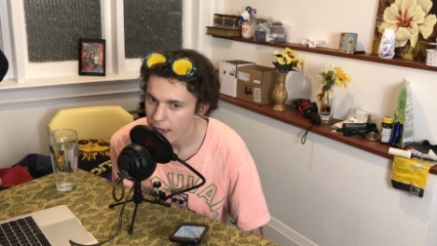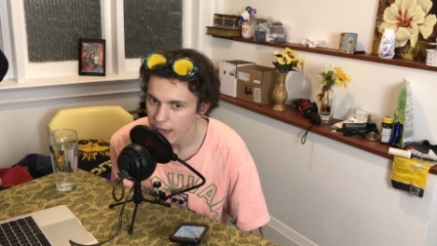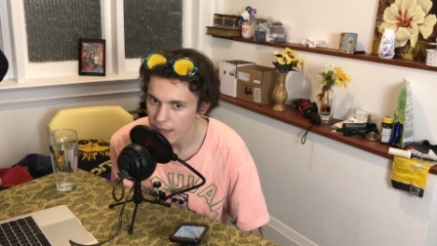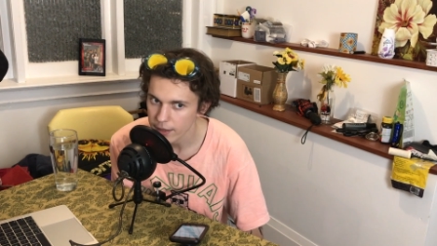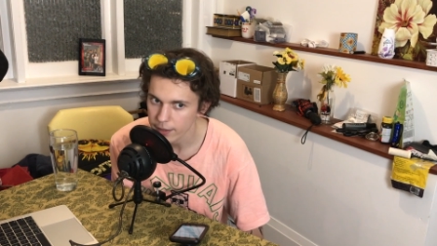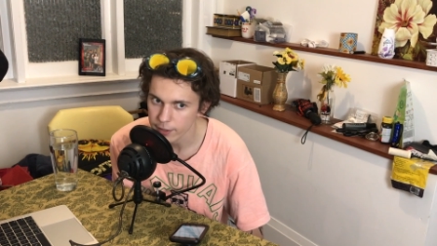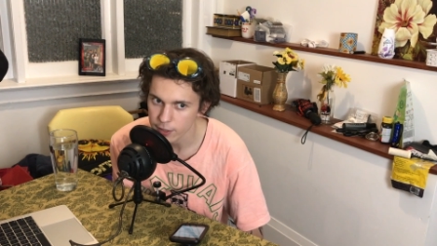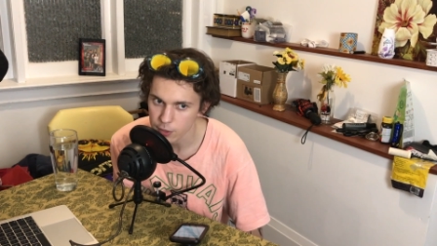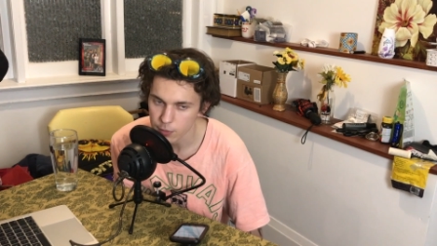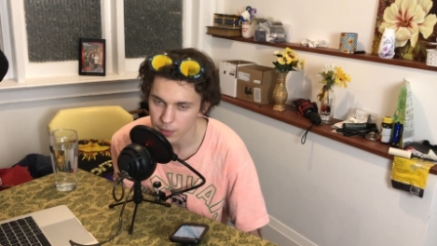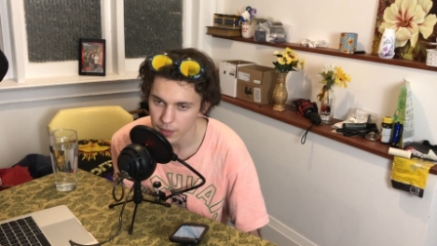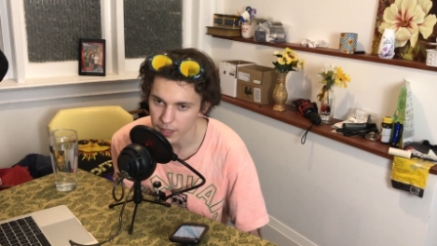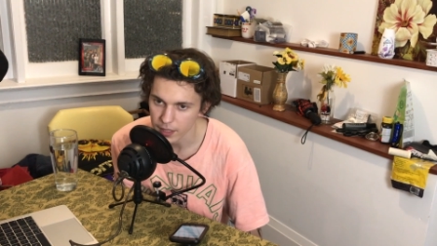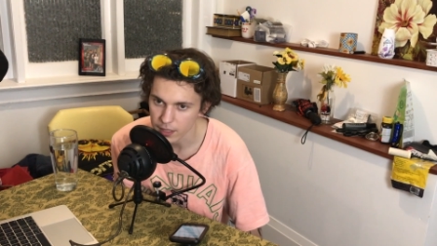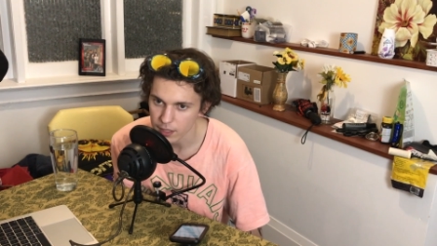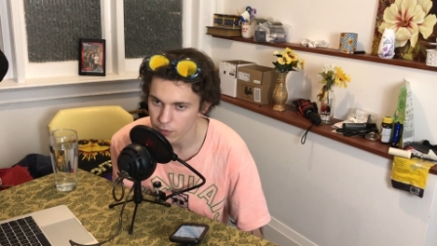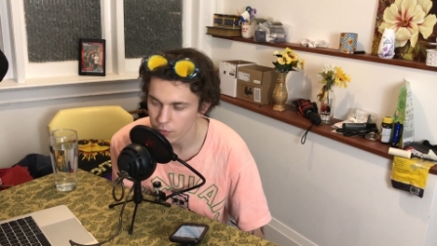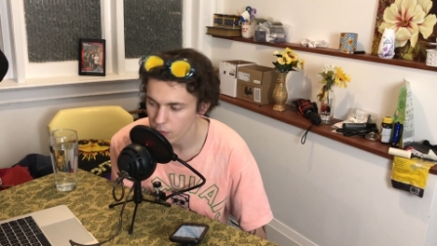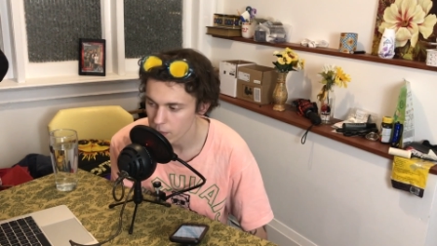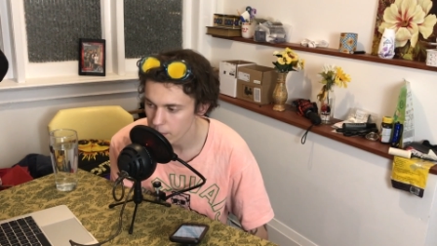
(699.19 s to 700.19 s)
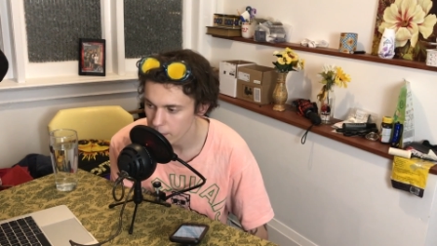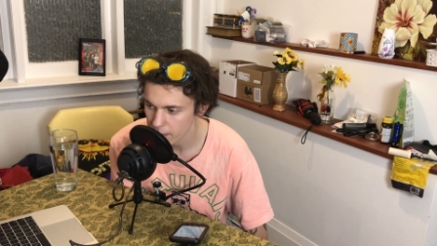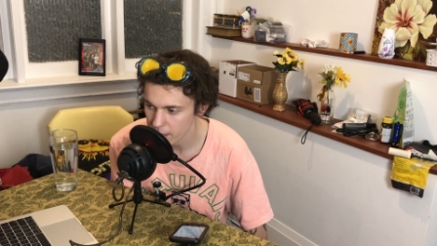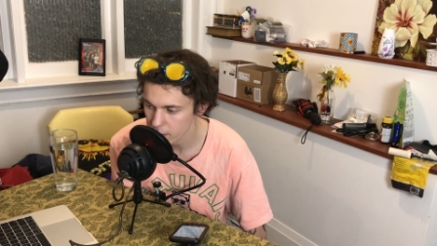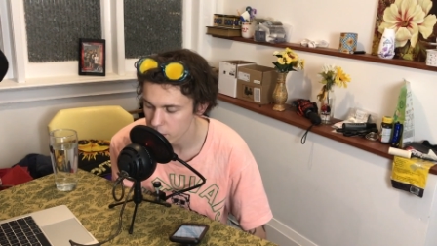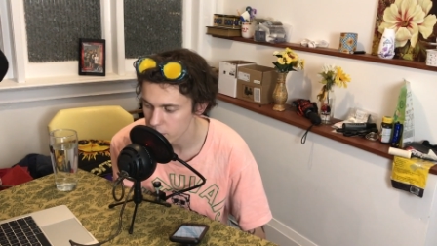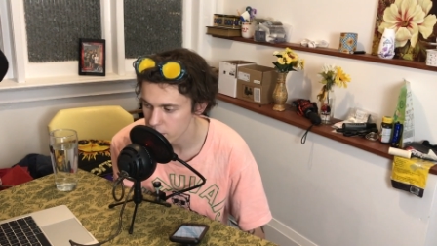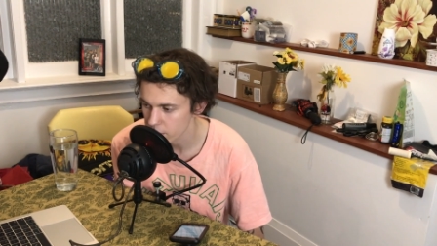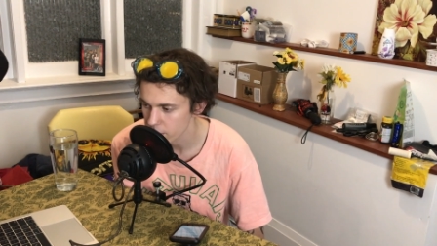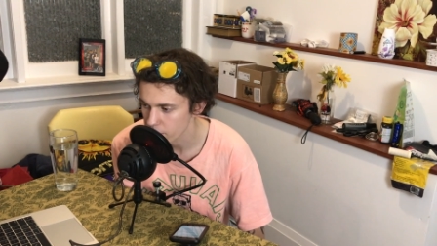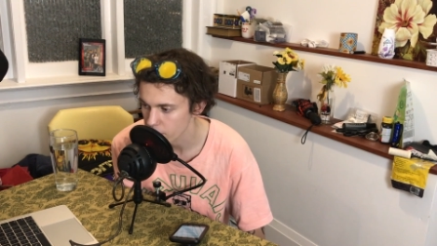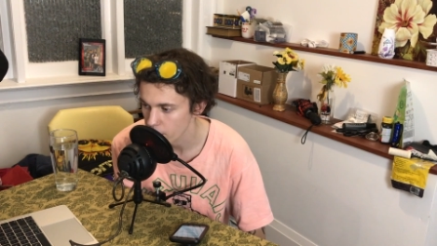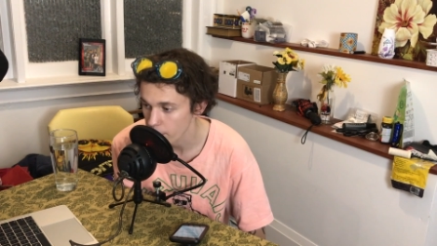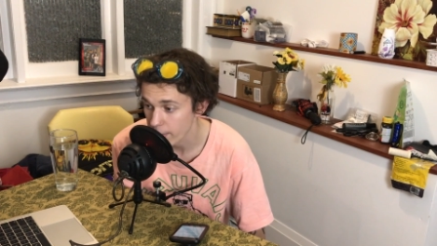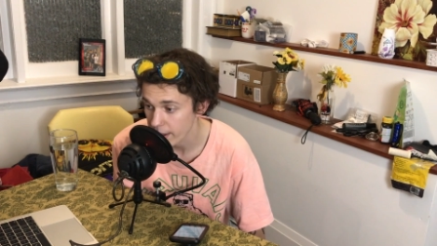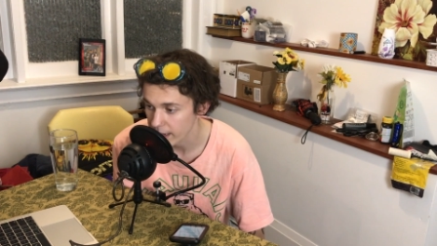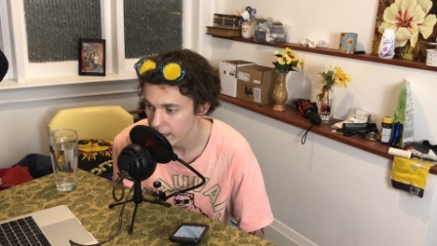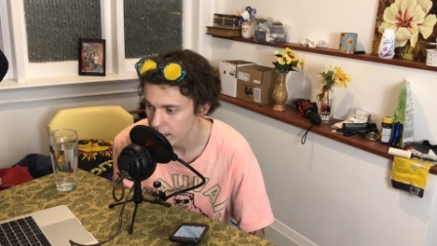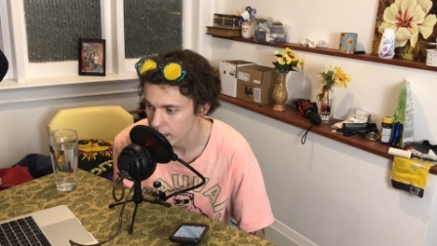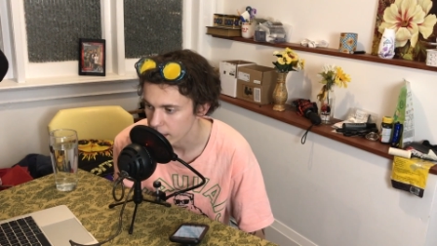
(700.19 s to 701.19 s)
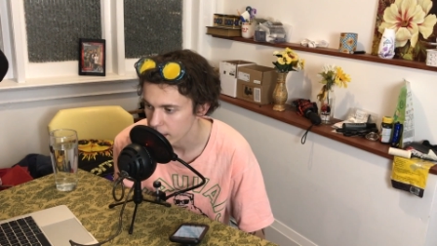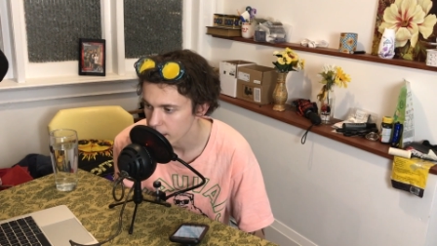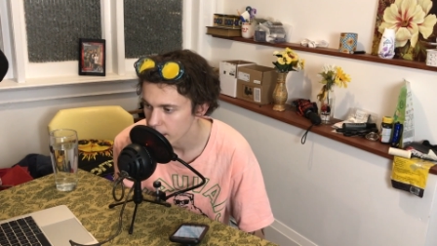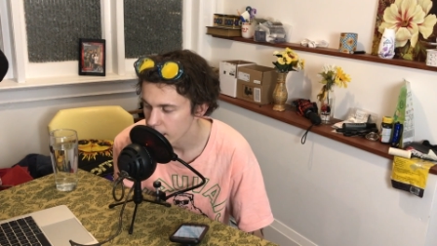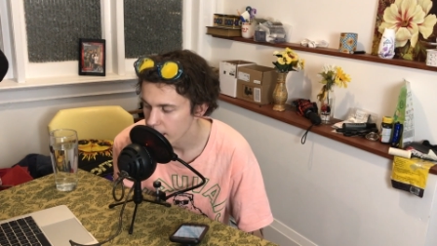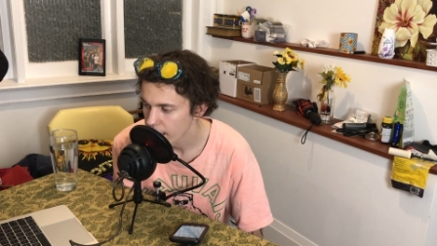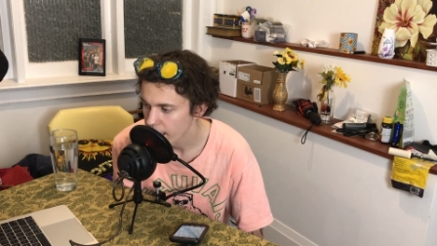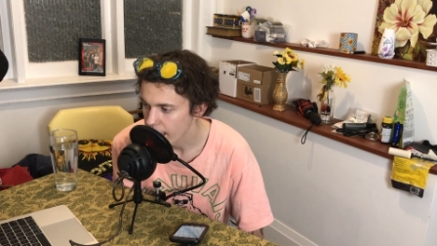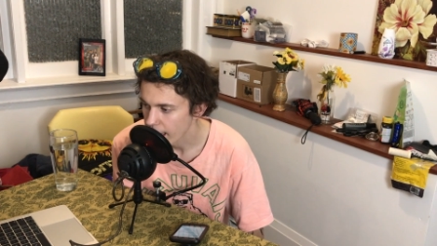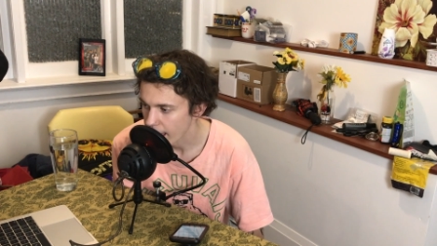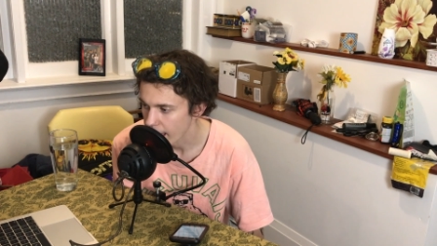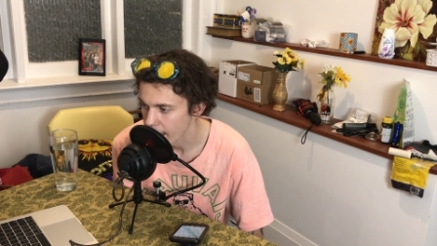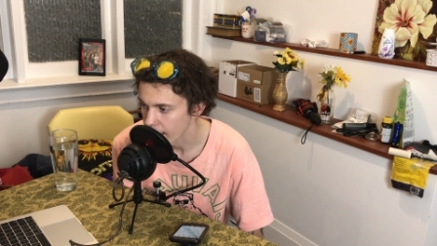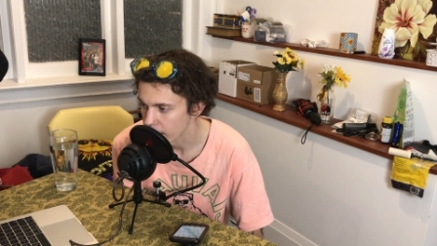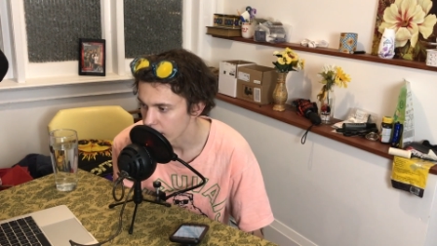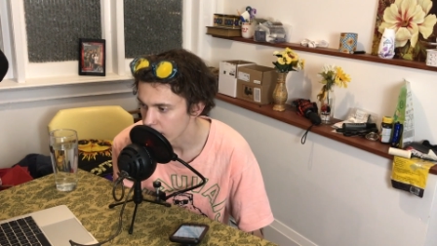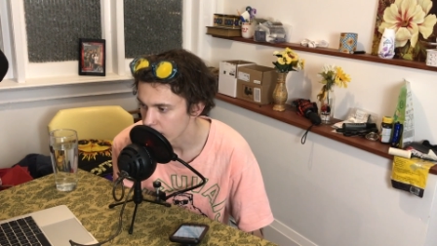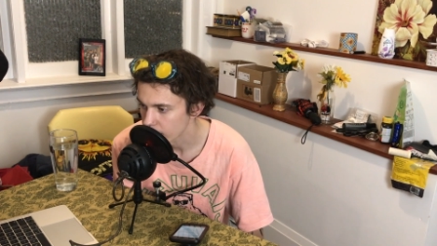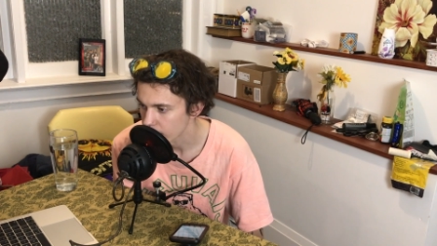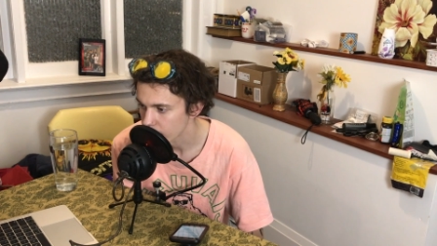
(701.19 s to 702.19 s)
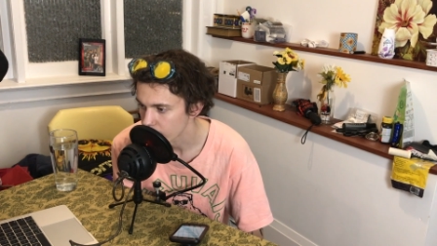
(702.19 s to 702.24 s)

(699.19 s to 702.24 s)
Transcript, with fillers: and it'll just be like different pictures of Rebecca at